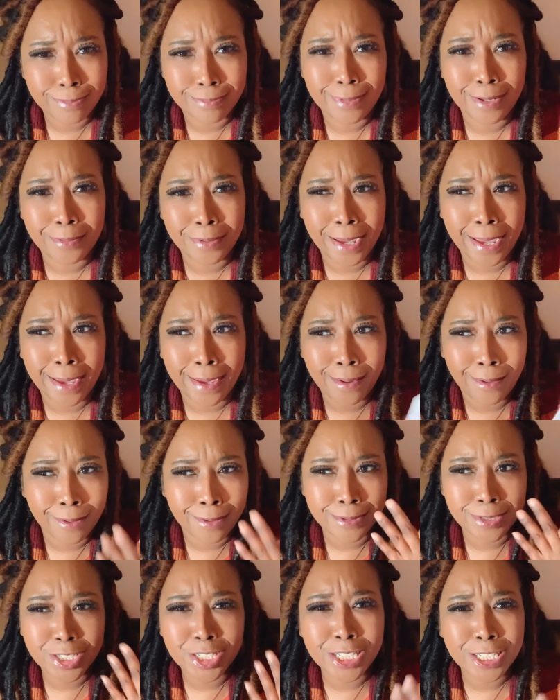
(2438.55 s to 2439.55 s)
okay,
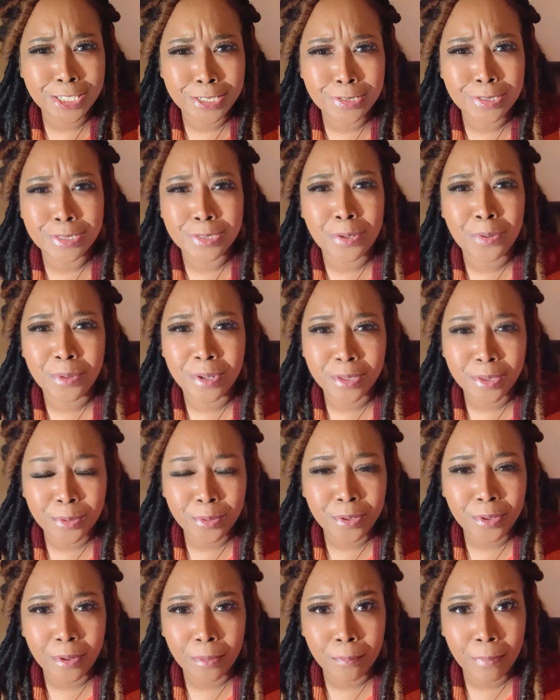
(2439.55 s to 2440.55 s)
or chills going through
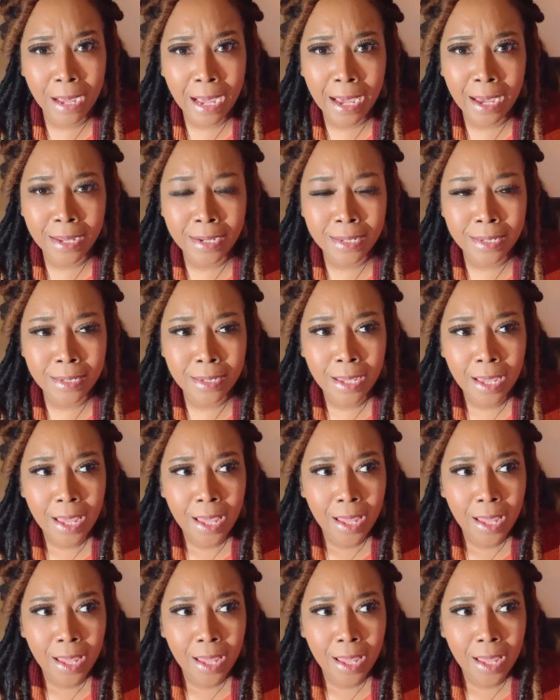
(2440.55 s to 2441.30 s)
your body.